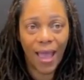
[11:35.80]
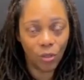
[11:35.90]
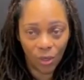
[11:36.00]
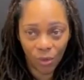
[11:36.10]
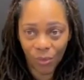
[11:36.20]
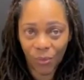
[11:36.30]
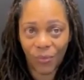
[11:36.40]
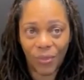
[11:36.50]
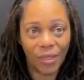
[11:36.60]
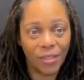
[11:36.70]
I
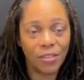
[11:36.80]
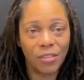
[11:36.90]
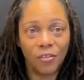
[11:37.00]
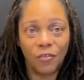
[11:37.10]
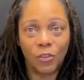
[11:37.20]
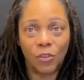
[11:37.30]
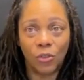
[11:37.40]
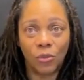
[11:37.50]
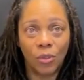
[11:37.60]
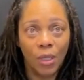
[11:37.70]
know that it's
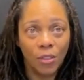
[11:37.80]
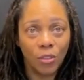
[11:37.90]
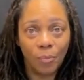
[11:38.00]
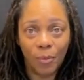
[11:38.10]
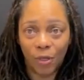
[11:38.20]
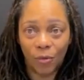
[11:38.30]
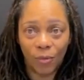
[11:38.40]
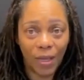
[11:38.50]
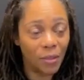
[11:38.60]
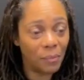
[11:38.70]
difficult to be
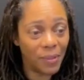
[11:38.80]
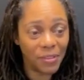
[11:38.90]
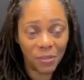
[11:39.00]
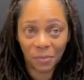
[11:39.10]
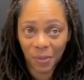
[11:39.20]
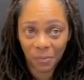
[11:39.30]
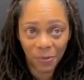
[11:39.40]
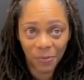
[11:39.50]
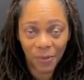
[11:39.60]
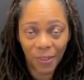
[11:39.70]
around a bunch of
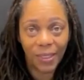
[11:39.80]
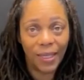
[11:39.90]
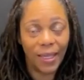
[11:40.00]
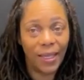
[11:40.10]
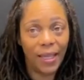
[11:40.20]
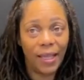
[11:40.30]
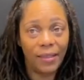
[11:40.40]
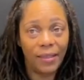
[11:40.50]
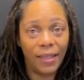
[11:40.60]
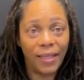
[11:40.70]
people
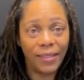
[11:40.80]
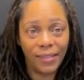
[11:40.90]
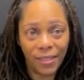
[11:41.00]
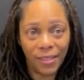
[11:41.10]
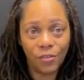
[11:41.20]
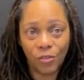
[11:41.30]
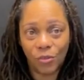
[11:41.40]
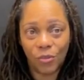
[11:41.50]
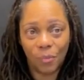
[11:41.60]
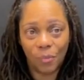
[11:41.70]
and they need you
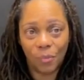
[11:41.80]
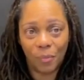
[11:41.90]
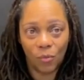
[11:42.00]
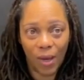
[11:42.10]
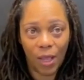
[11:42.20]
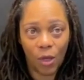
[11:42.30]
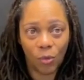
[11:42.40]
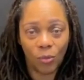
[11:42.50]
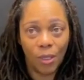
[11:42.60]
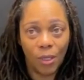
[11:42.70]
to be
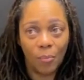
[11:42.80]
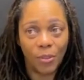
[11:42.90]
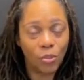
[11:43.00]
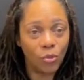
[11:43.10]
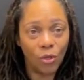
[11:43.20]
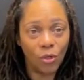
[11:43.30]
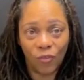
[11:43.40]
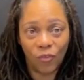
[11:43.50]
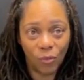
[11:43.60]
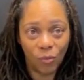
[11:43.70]
around, but you
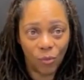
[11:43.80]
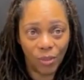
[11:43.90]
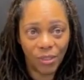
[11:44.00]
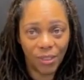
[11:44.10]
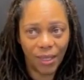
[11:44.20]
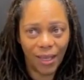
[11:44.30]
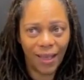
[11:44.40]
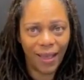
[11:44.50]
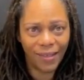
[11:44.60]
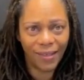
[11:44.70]
don't feel wanted.
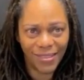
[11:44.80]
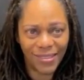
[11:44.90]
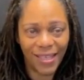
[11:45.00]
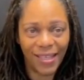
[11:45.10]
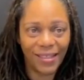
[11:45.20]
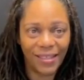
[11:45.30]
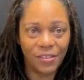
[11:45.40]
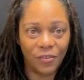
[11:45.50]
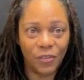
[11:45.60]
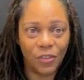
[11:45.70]
I understand that
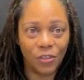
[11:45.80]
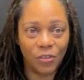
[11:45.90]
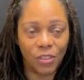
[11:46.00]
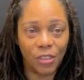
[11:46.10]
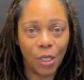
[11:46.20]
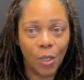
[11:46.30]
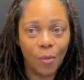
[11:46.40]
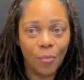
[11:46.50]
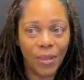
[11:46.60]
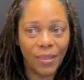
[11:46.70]
difficulty,
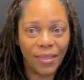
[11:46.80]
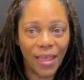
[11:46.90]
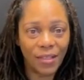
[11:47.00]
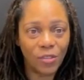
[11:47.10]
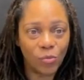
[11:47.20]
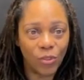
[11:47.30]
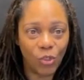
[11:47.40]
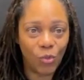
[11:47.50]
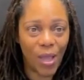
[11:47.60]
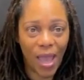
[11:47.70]
but that's
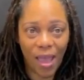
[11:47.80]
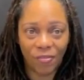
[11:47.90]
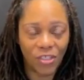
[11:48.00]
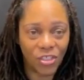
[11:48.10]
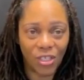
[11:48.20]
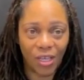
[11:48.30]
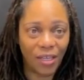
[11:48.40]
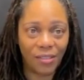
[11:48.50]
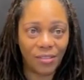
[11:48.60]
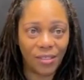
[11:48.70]
when you have to
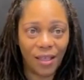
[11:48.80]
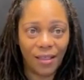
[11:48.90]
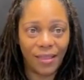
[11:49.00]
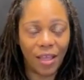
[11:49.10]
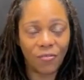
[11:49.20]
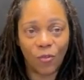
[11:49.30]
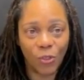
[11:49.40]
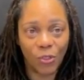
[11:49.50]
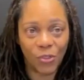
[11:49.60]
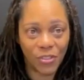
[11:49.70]
change that for
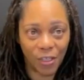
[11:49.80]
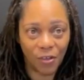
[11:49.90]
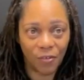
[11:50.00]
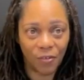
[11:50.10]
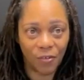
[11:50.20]
yourself.